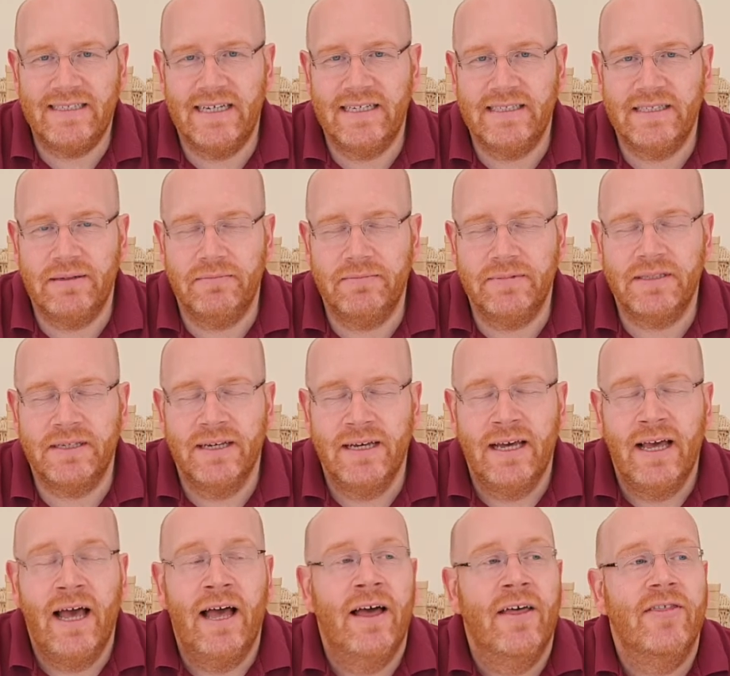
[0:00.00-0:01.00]
Systems.
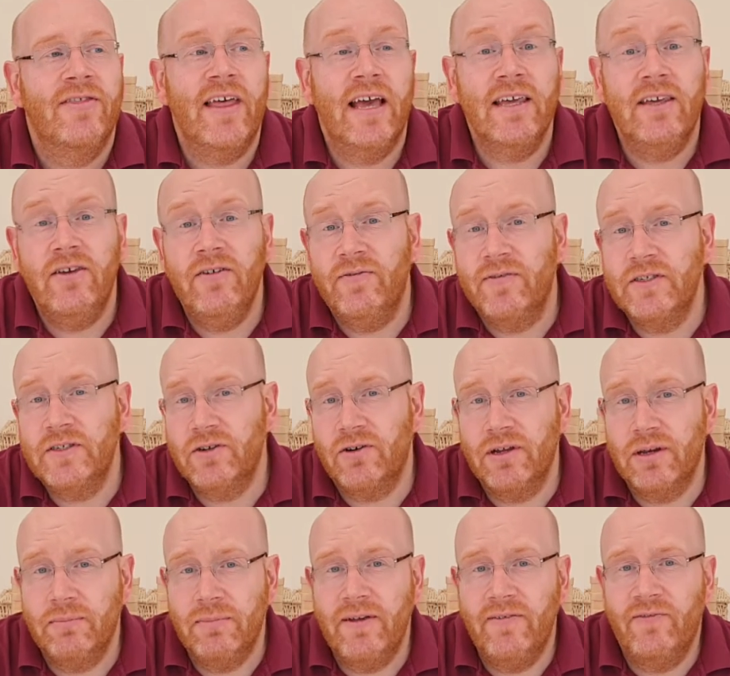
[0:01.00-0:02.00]
Thank you for
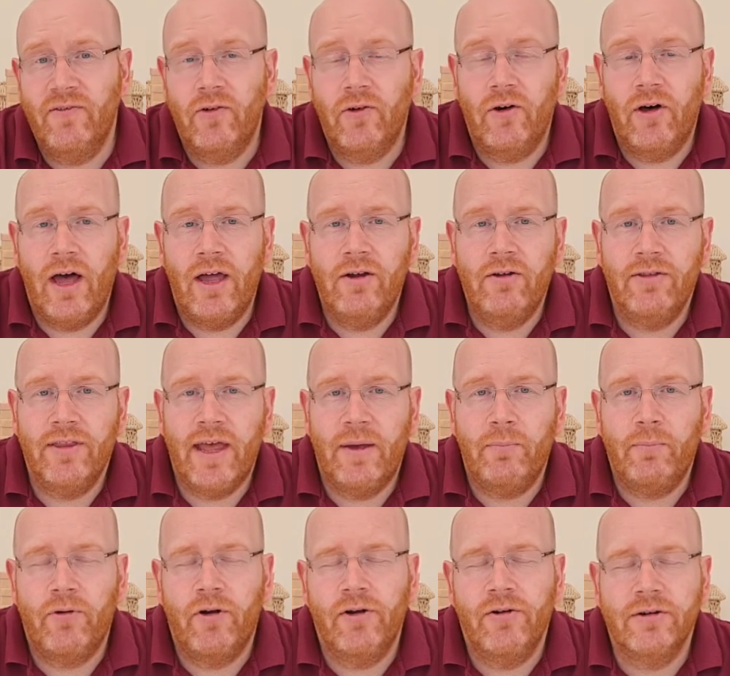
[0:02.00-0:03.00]
joining me for
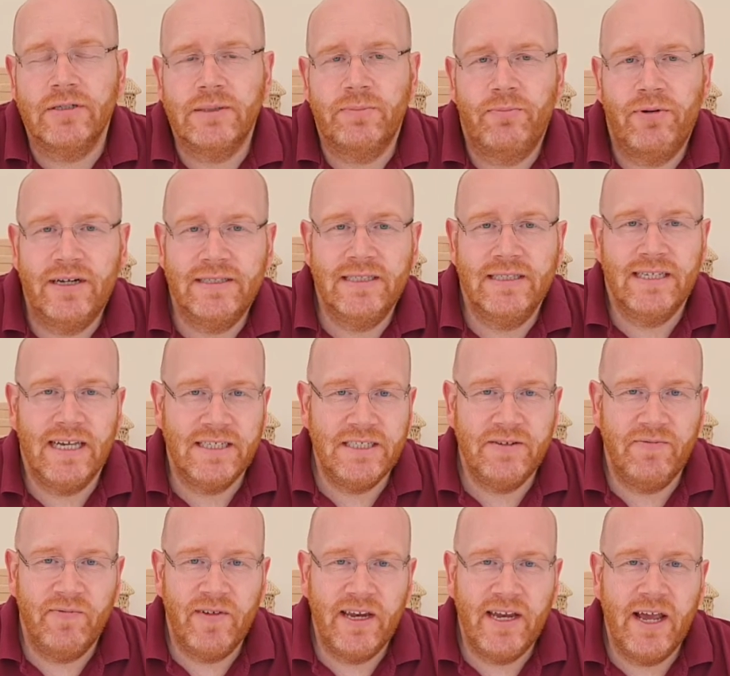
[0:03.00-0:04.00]
another product
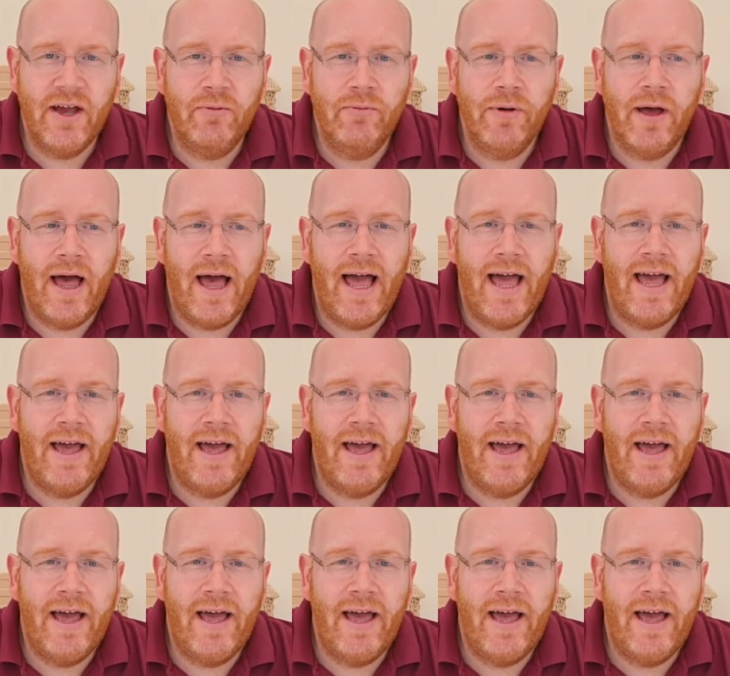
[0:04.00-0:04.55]
presentation video.